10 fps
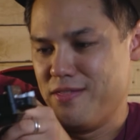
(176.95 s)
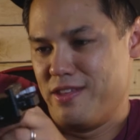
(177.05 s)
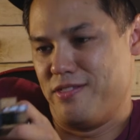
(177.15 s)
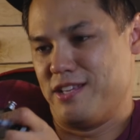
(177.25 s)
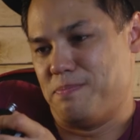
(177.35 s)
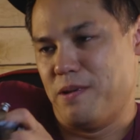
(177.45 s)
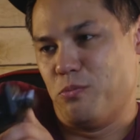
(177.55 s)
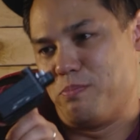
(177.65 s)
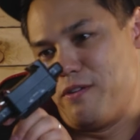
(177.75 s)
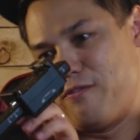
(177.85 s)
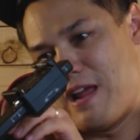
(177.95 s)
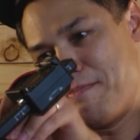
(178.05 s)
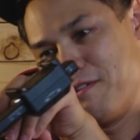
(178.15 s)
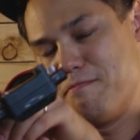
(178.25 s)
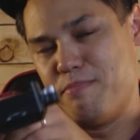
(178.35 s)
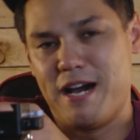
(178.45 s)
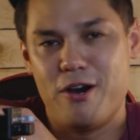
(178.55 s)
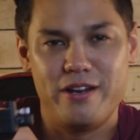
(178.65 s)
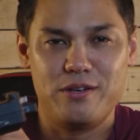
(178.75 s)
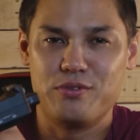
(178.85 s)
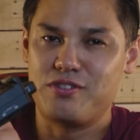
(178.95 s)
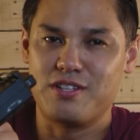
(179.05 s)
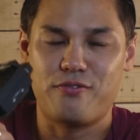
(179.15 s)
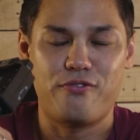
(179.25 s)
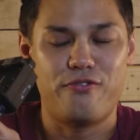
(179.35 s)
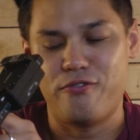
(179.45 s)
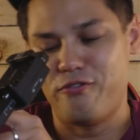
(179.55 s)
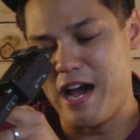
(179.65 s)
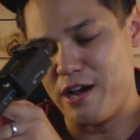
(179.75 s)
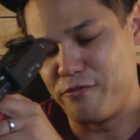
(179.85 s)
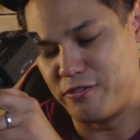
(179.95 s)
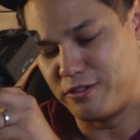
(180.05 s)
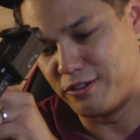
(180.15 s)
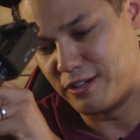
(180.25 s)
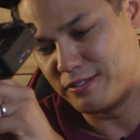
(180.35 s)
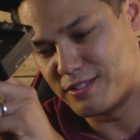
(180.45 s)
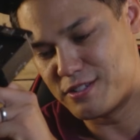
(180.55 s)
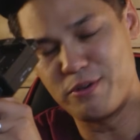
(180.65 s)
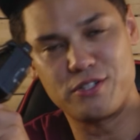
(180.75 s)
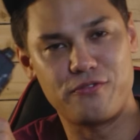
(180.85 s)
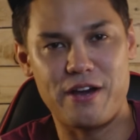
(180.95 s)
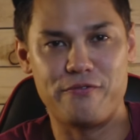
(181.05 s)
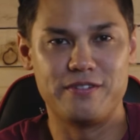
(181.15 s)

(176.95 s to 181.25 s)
and then this bit would be flapping about, and it was just faff. Oh, so much faff.